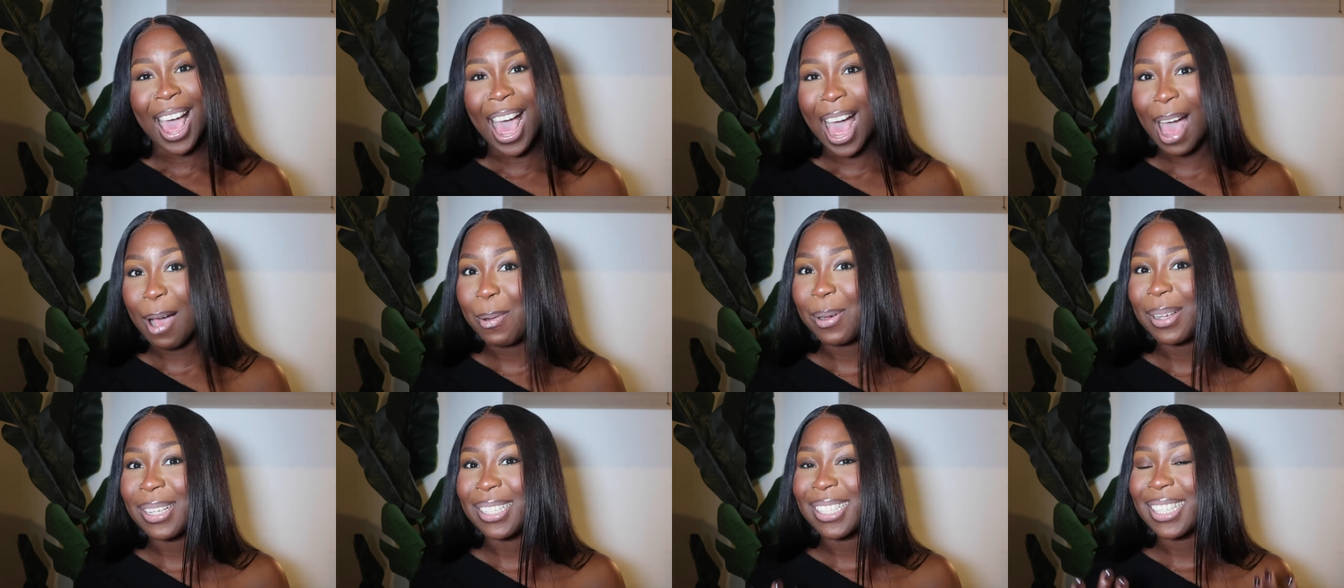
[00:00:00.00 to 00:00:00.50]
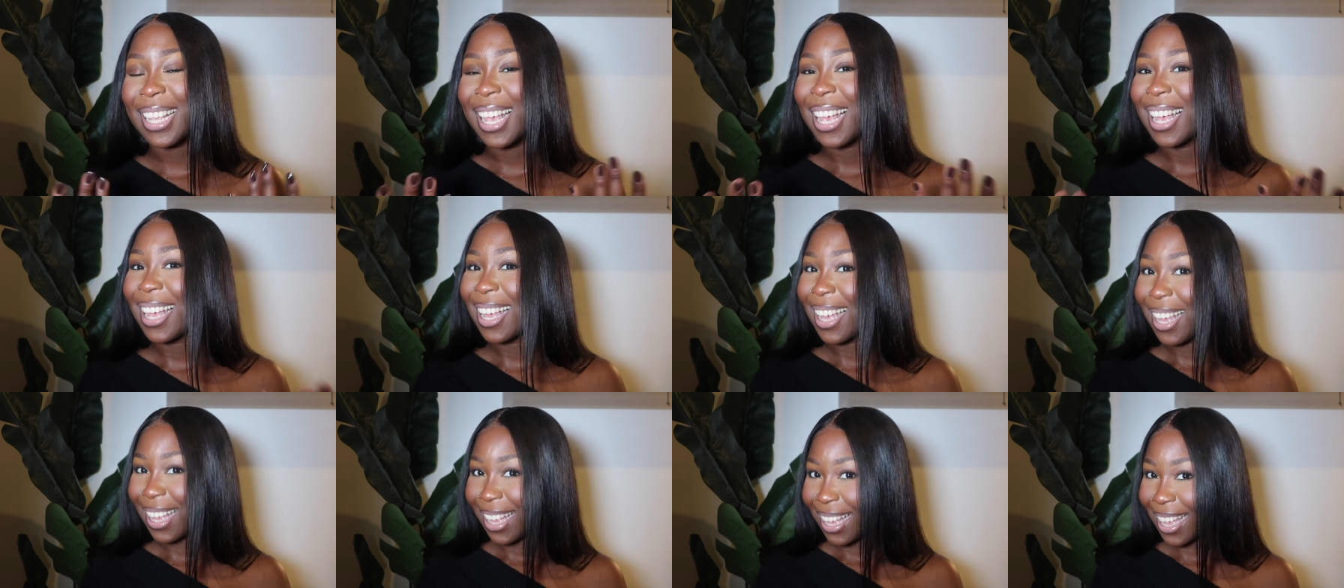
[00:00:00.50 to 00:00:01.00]
I was
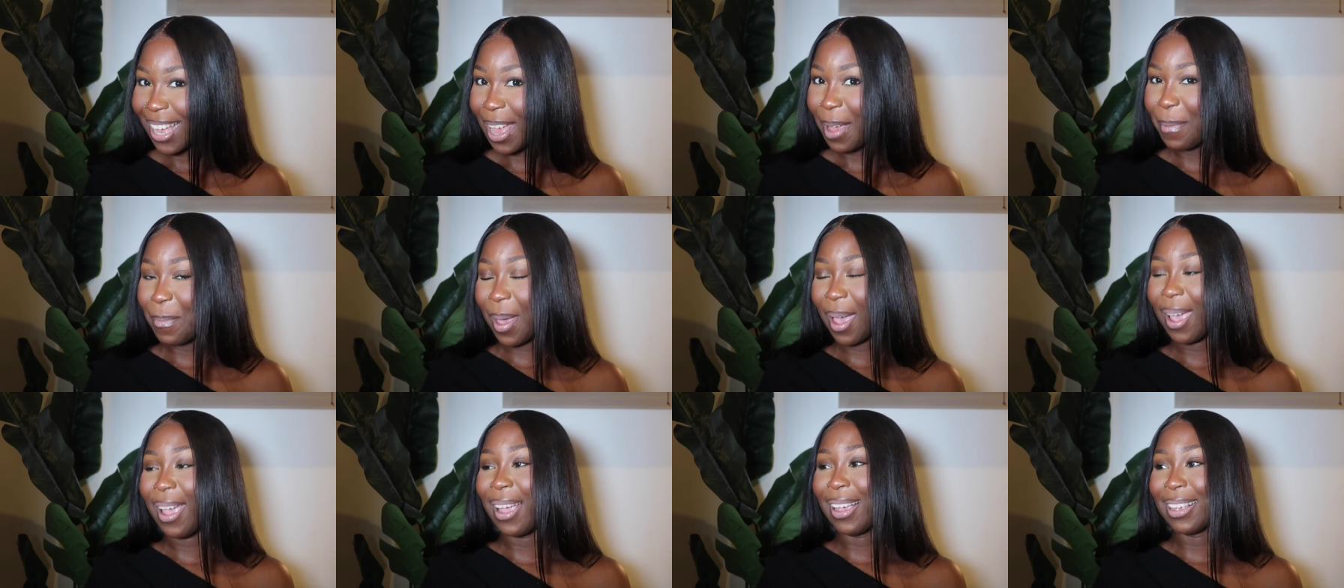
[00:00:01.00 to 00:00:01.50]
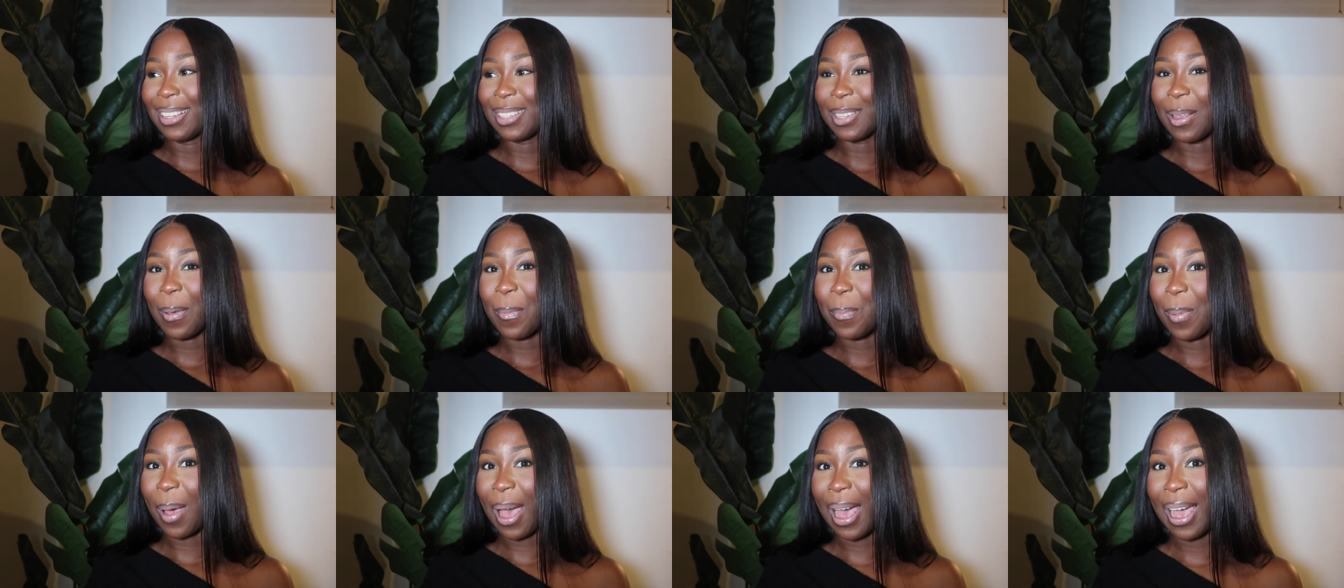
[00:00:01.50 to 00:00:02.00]

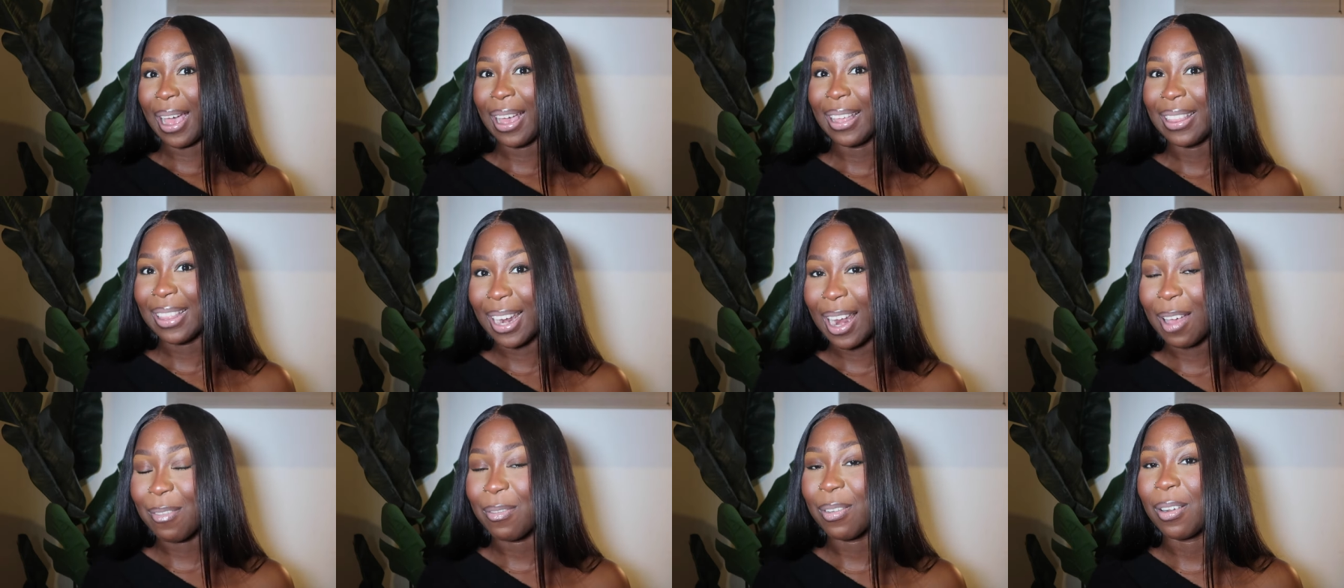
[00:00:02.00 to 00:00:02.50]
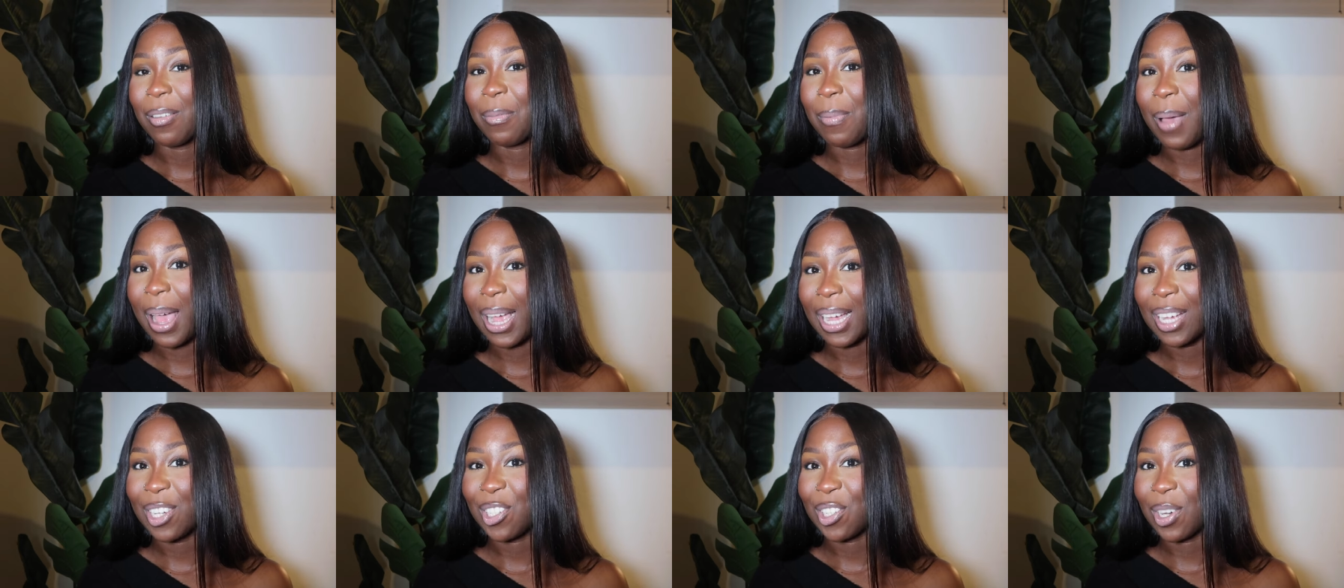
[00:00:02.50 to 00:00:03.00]
amazed by the level of
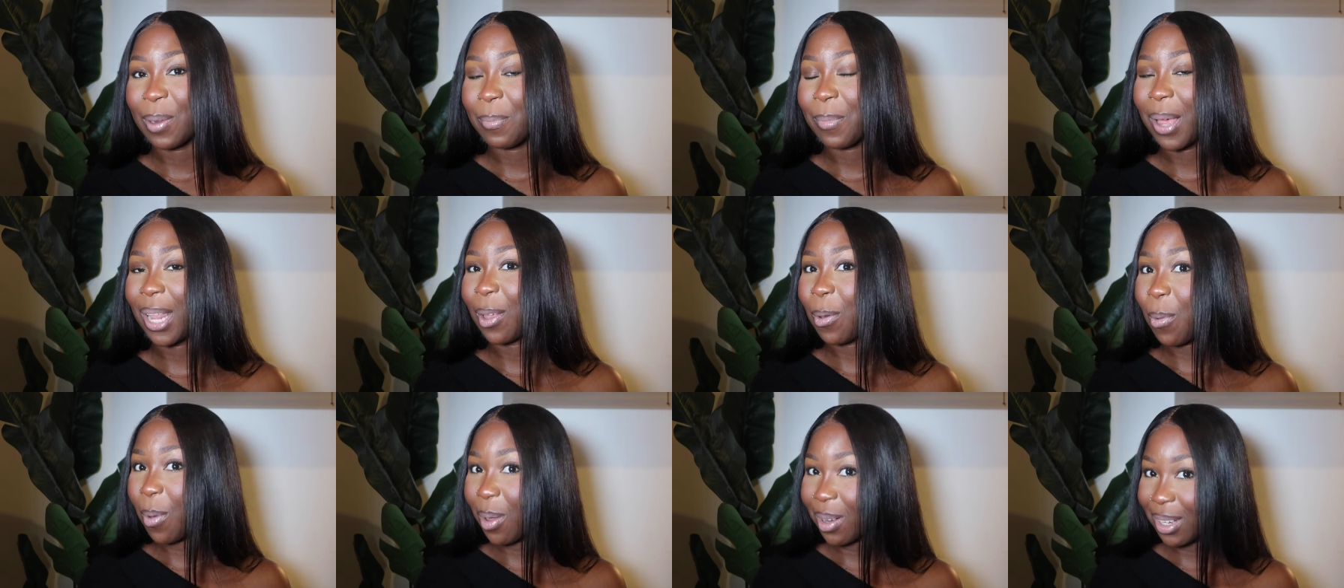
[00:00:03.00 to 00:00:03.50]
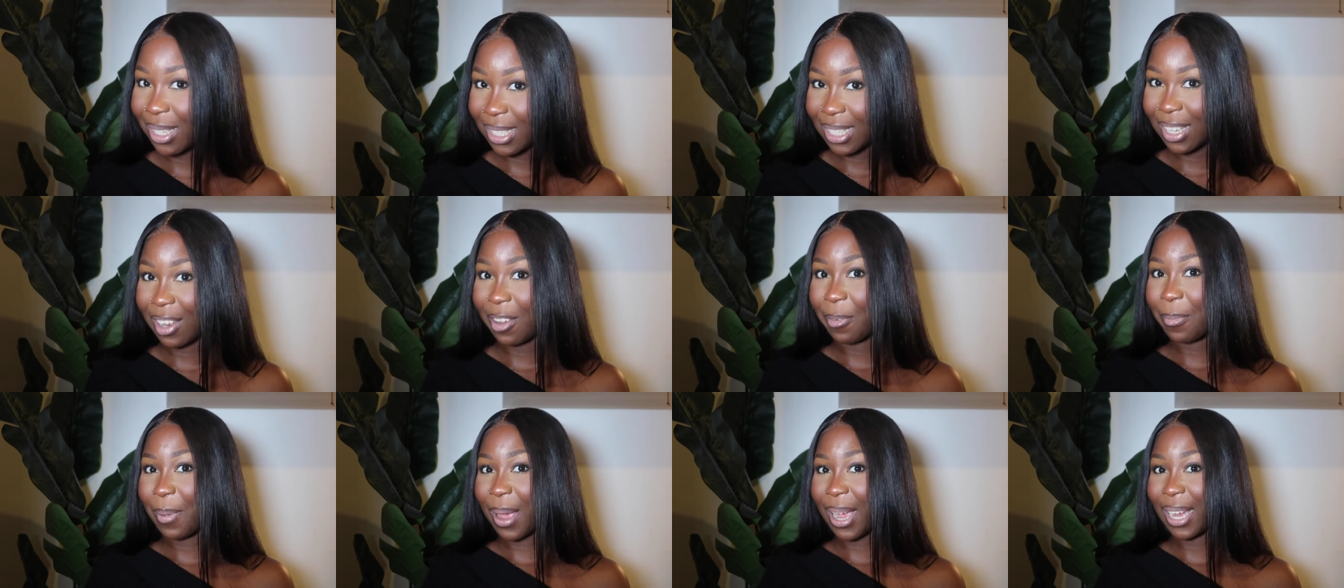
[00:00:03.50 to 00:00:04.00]
packaging, by the
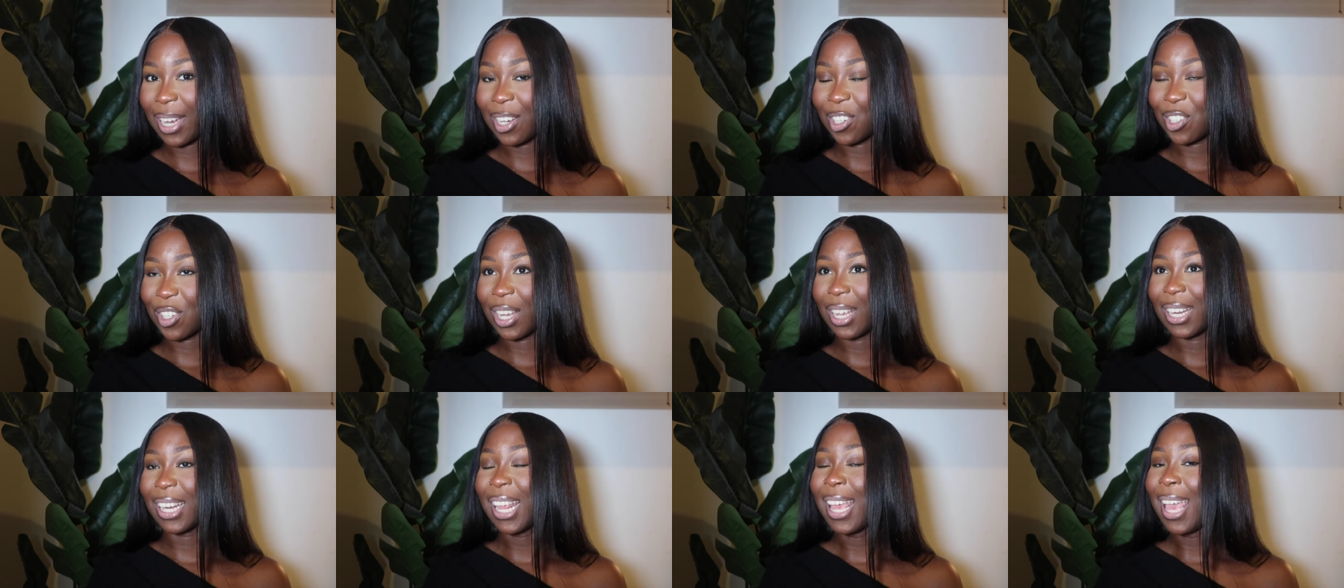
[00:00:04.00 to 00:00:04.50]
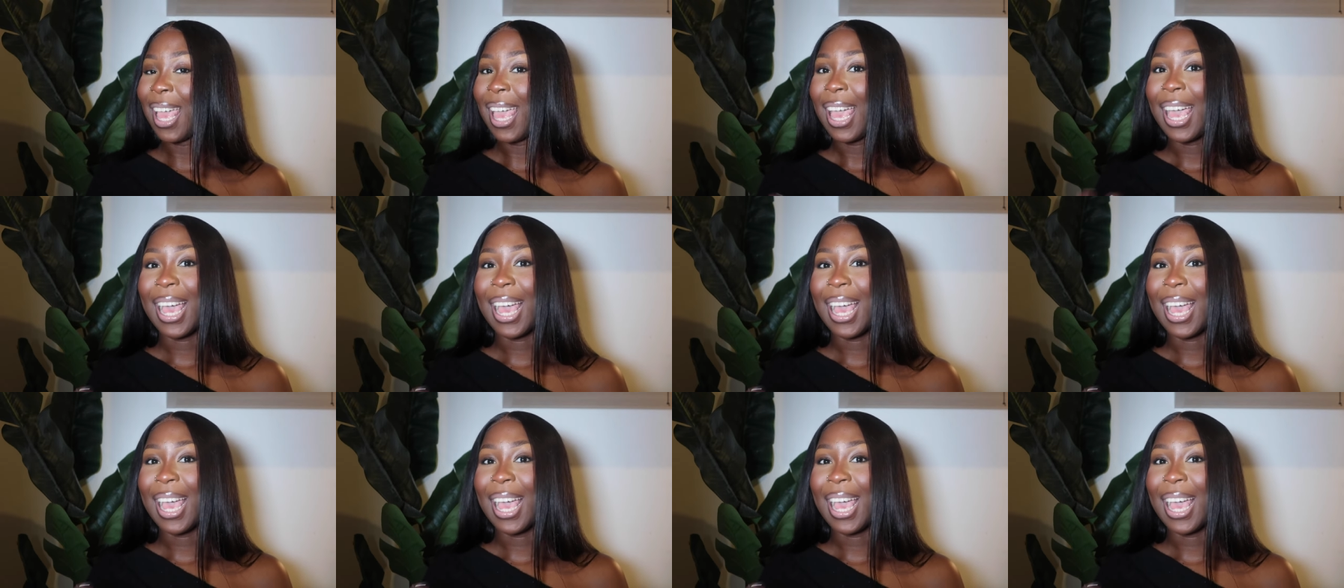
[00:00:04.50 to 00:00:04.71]
quality of packaging,